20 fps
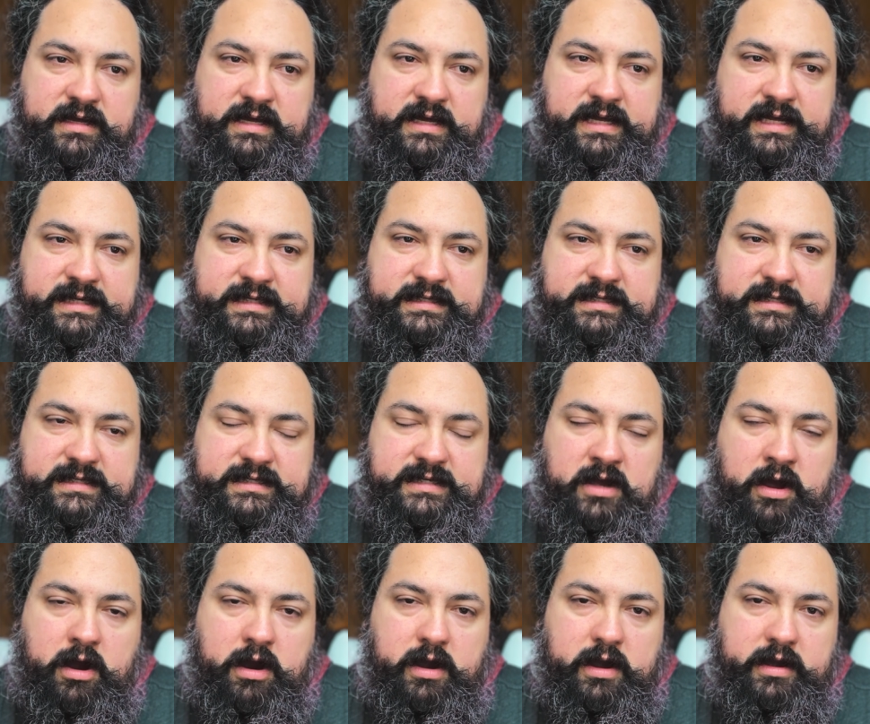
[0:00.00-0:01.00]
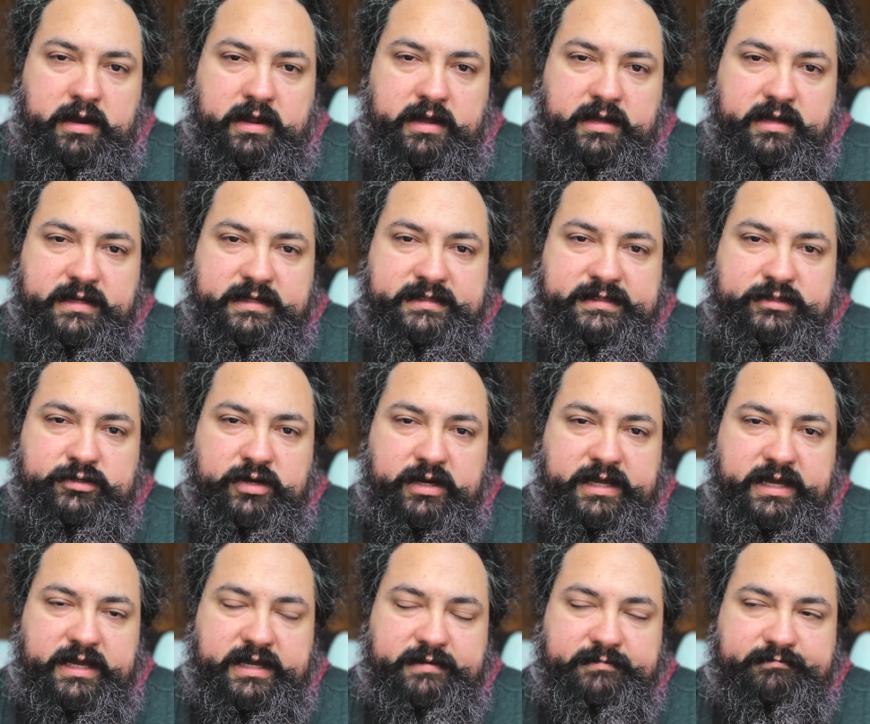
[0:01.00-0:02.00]
it's hard. It's
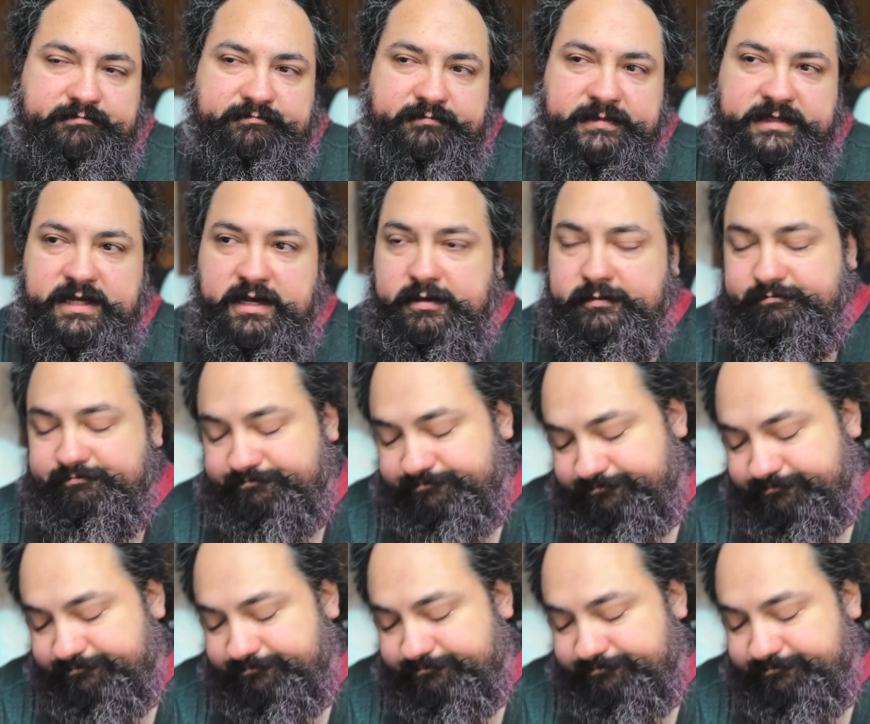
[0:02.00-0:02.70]
tricky. So